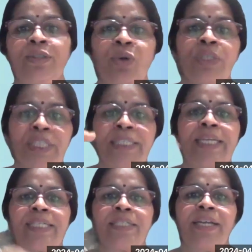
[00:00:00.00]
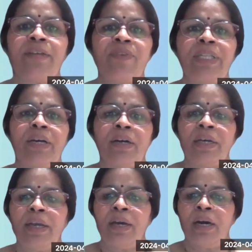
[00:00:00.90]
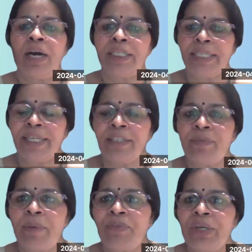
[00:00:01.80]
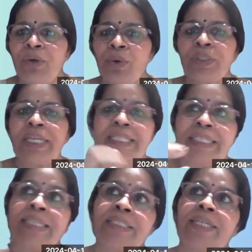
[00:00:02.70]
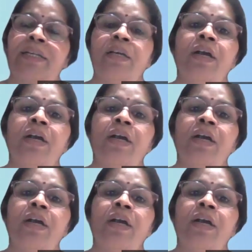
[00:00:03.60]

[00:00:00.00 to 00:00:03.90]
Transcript: though she sets the in with the her syringe pump, she goes and checks it.